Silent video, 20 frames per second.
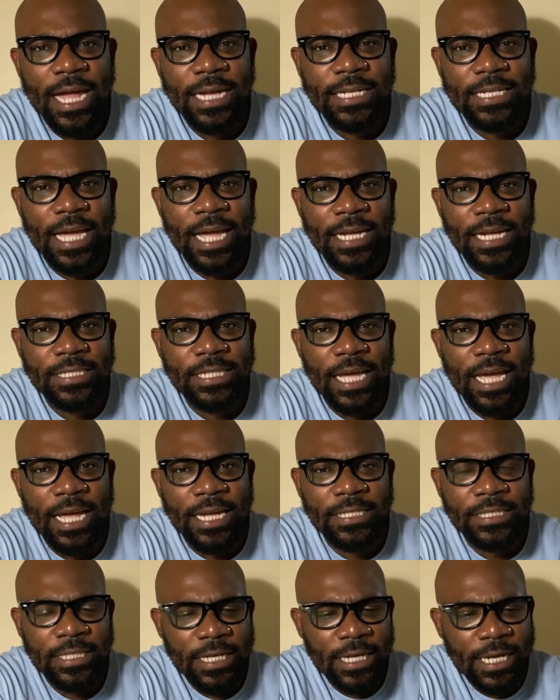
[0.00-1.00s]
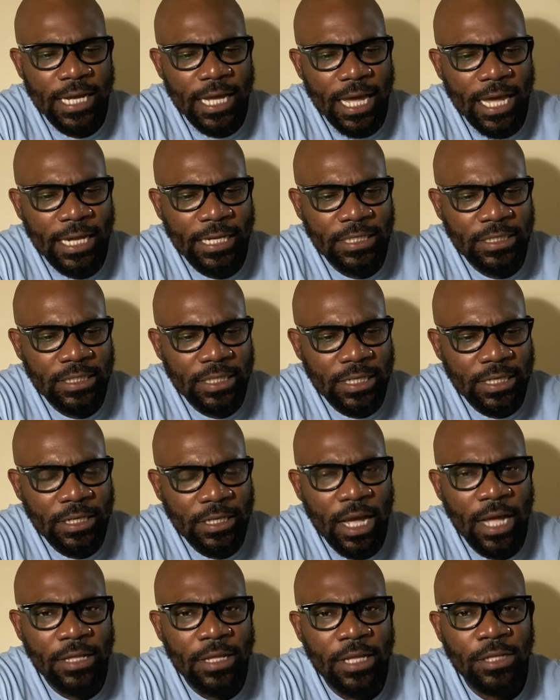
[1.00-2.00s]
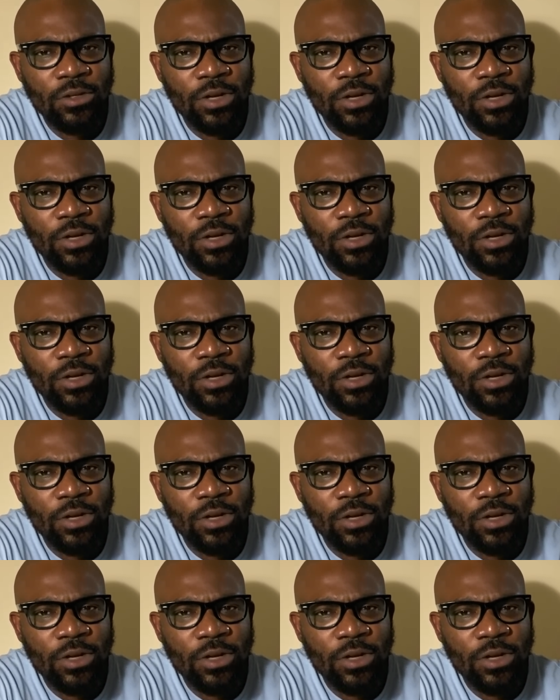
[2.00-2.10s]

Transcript: and then